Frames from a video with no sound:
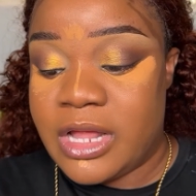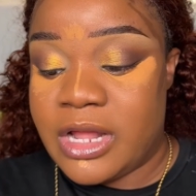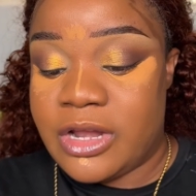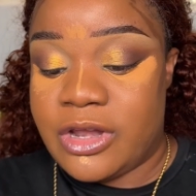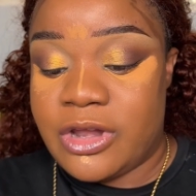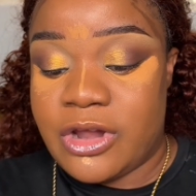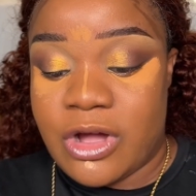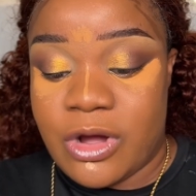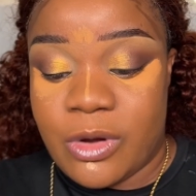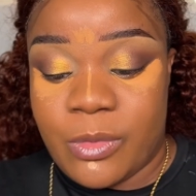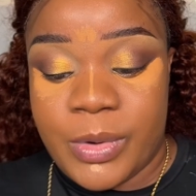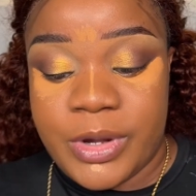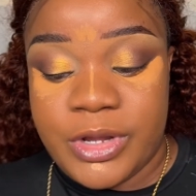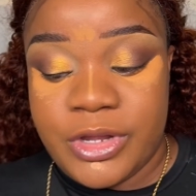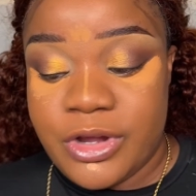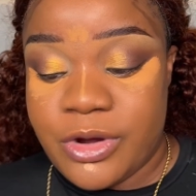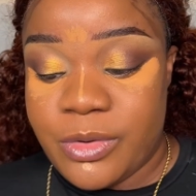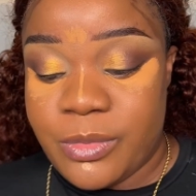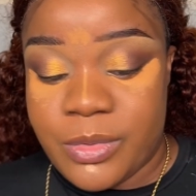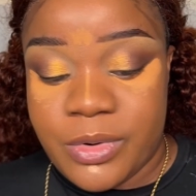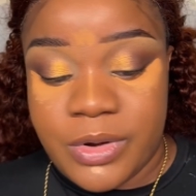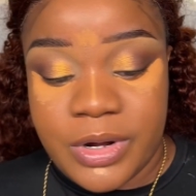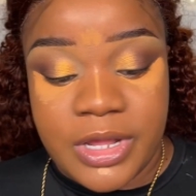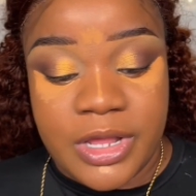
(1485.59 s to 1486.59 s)
Now, when
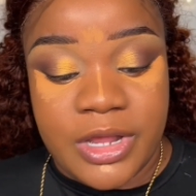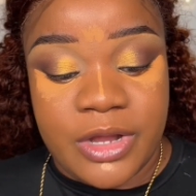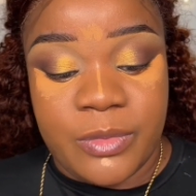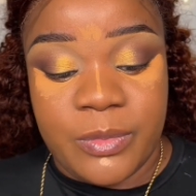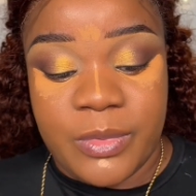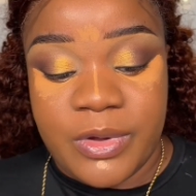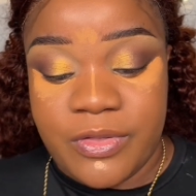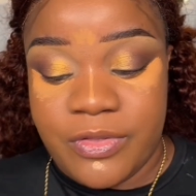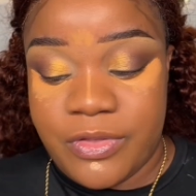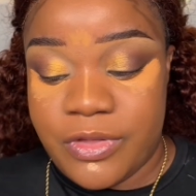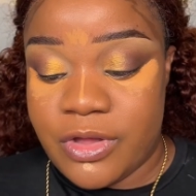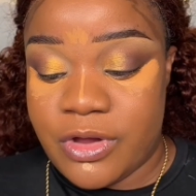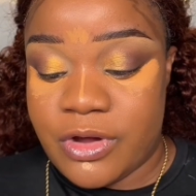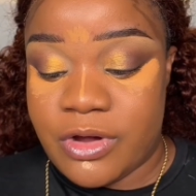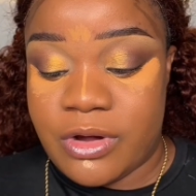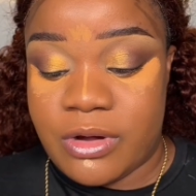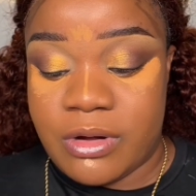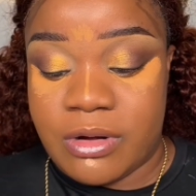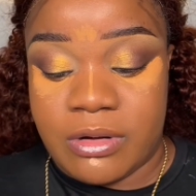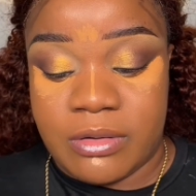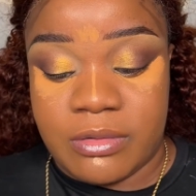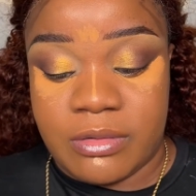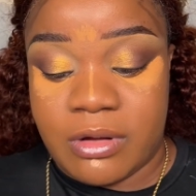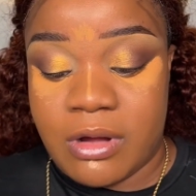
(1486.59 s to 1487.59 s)
you're working with
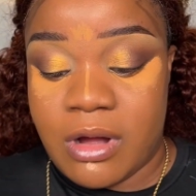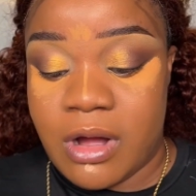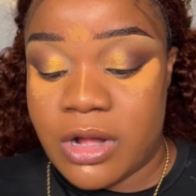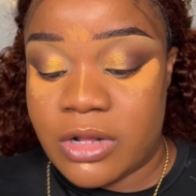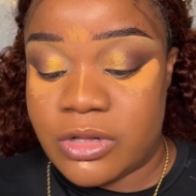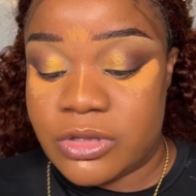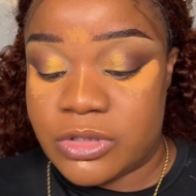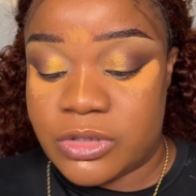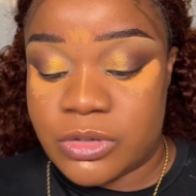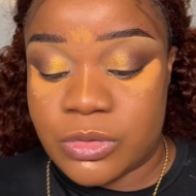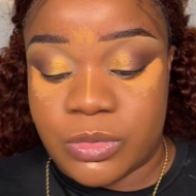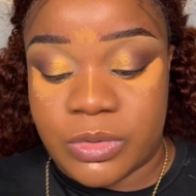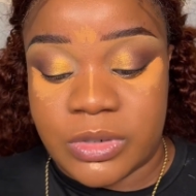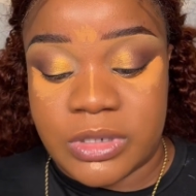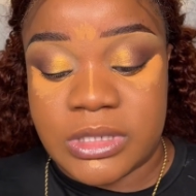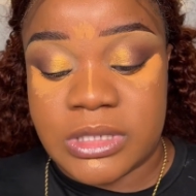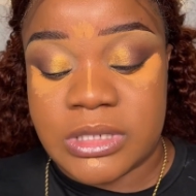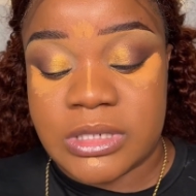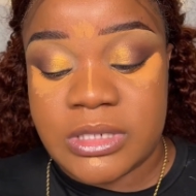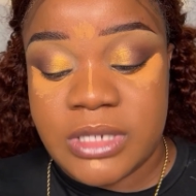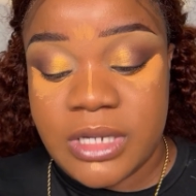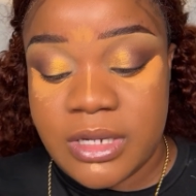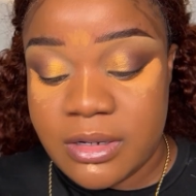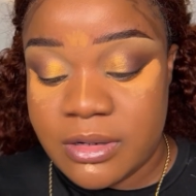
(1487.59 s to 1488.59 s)
your contour
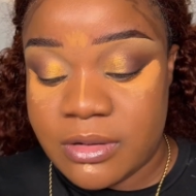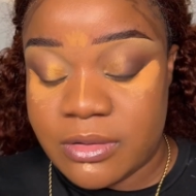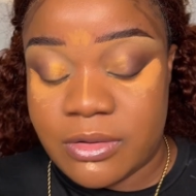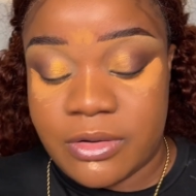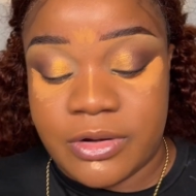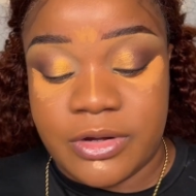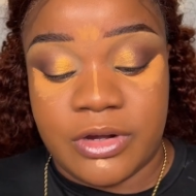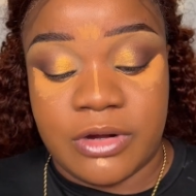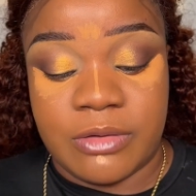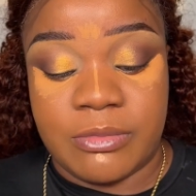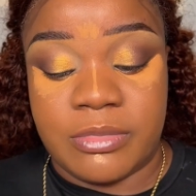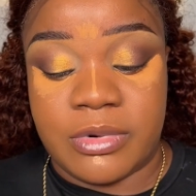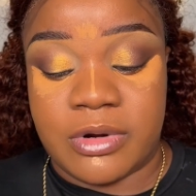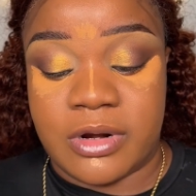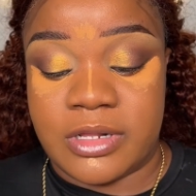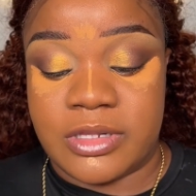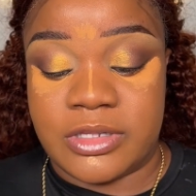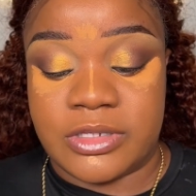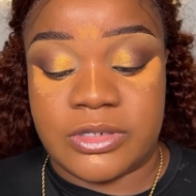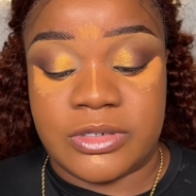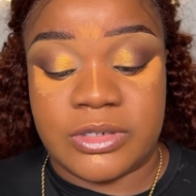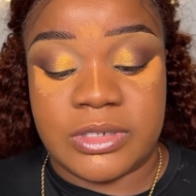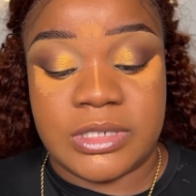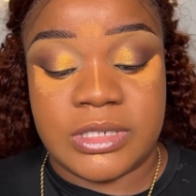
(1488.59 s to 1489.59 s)
stick or your
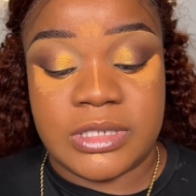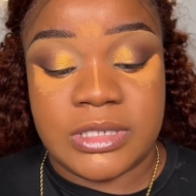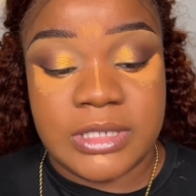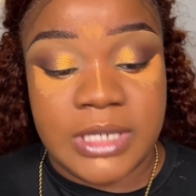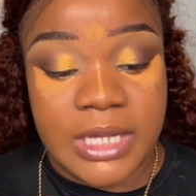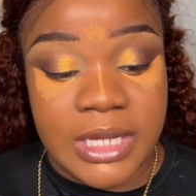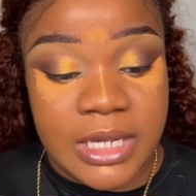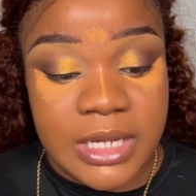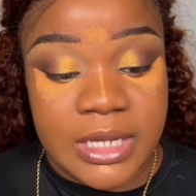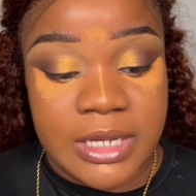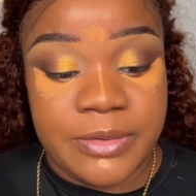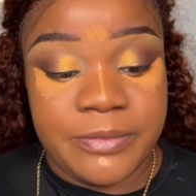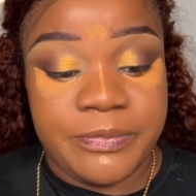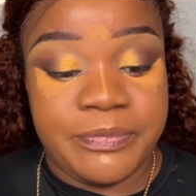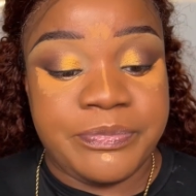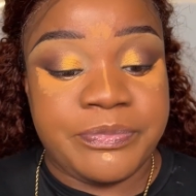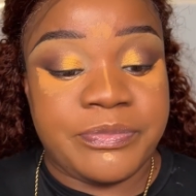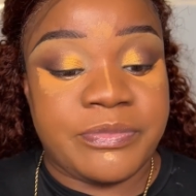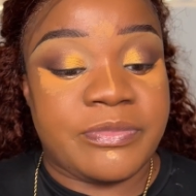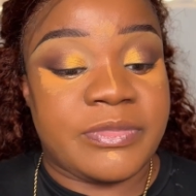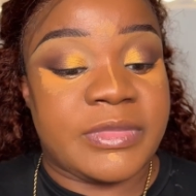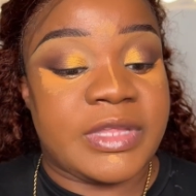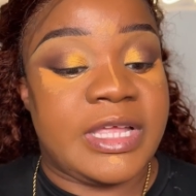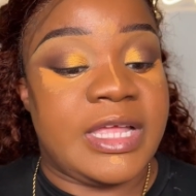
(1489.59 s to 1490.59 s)
bronzer stick,
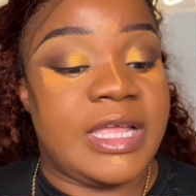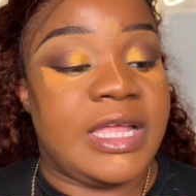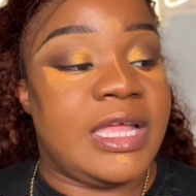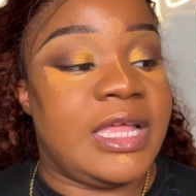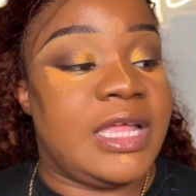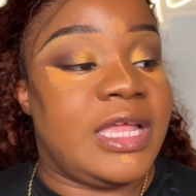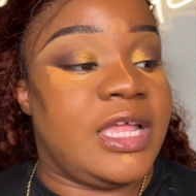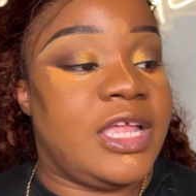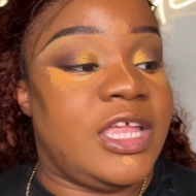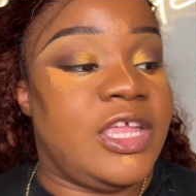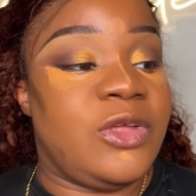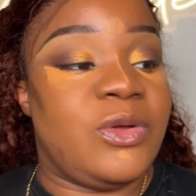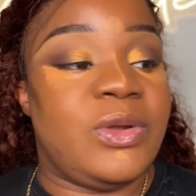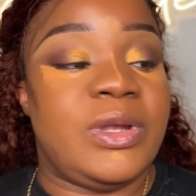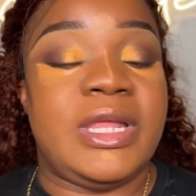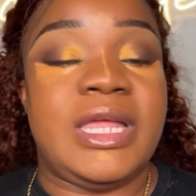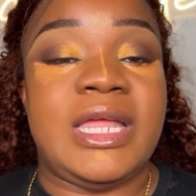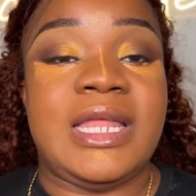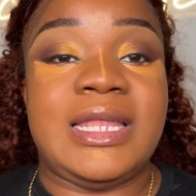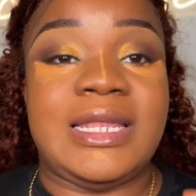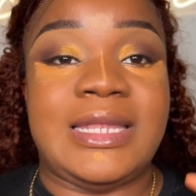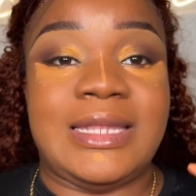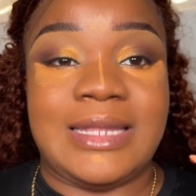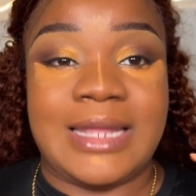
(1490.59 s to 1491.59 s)
you
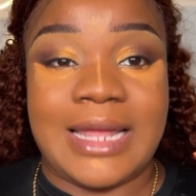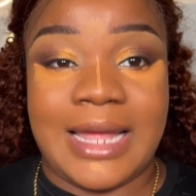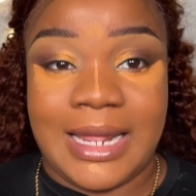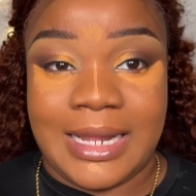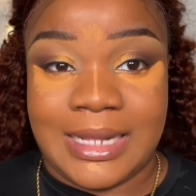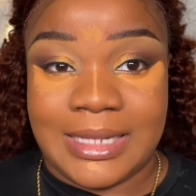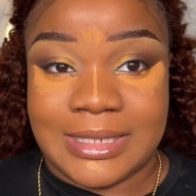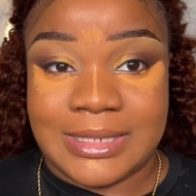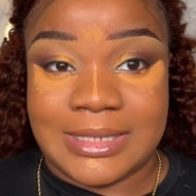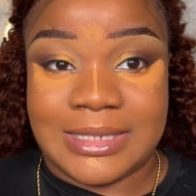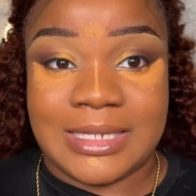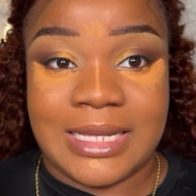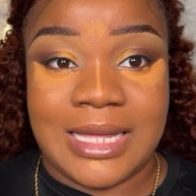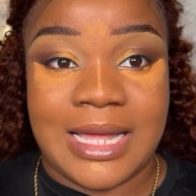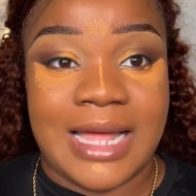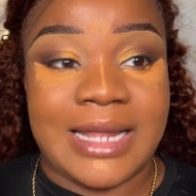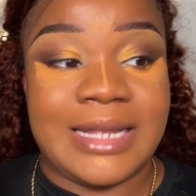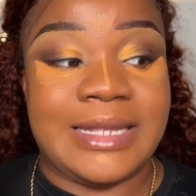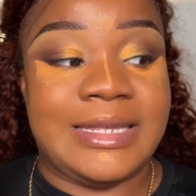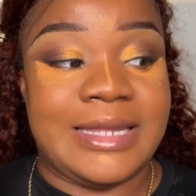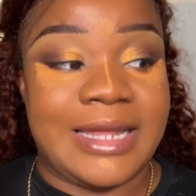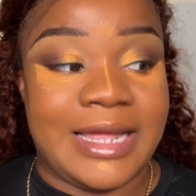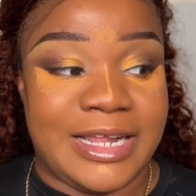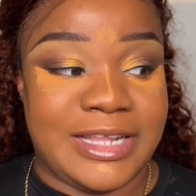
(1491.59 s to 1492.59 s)
need a
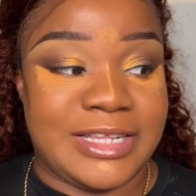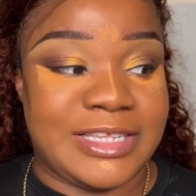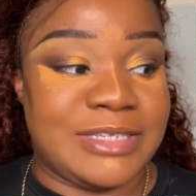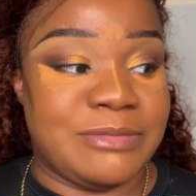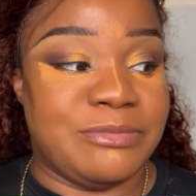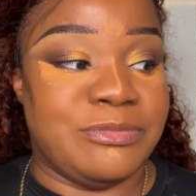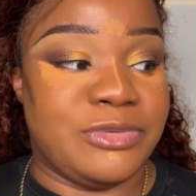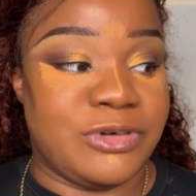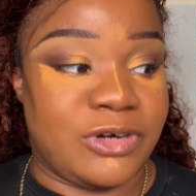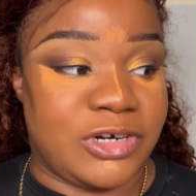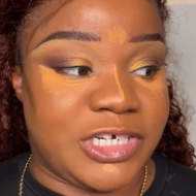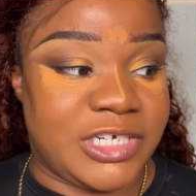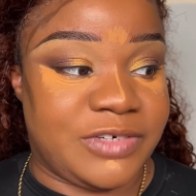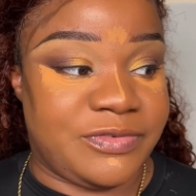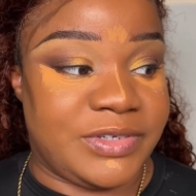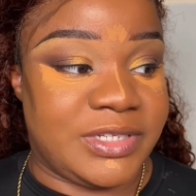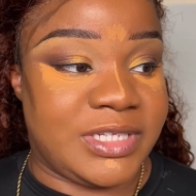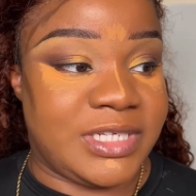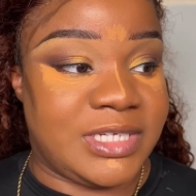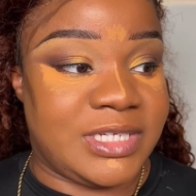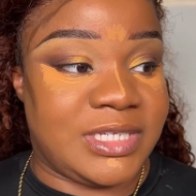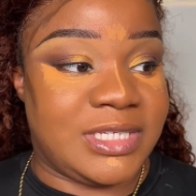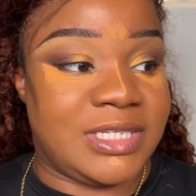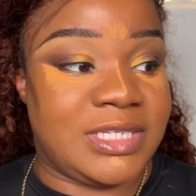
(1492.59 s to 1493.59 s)
dense brush for
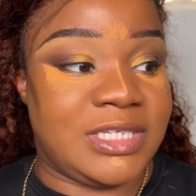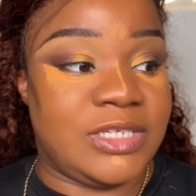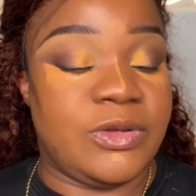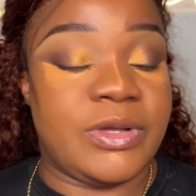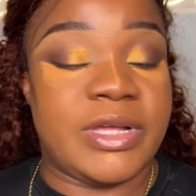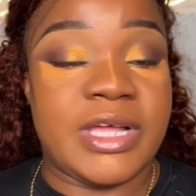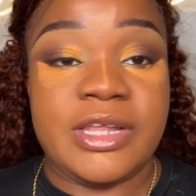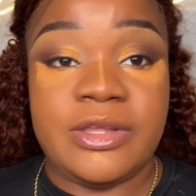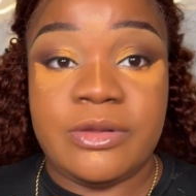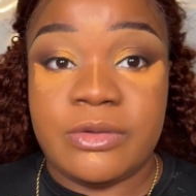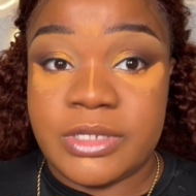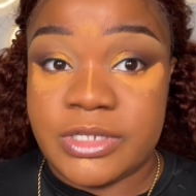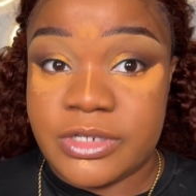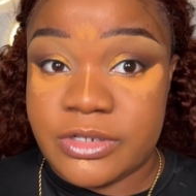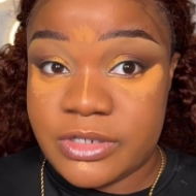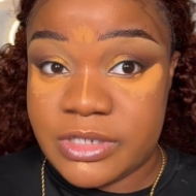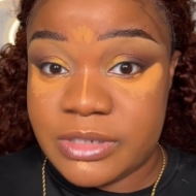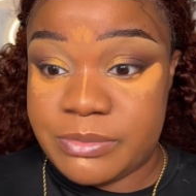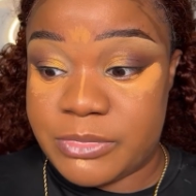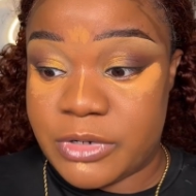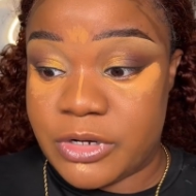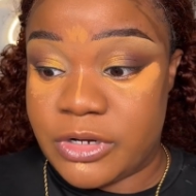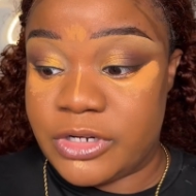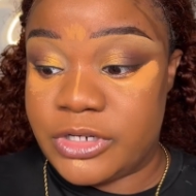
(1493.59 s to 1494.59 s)
this. You can use your
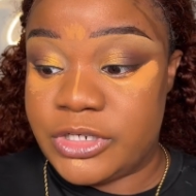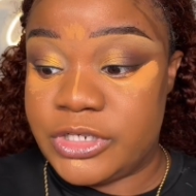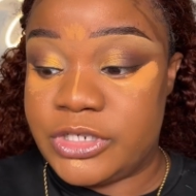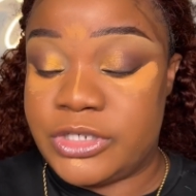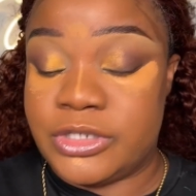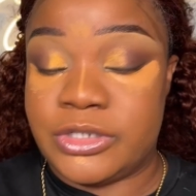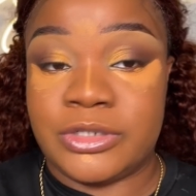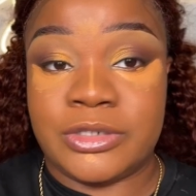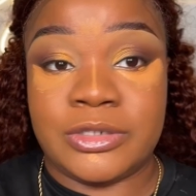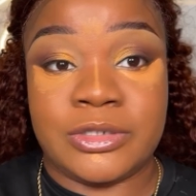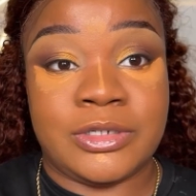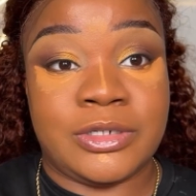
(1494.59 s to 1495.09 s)
sponge.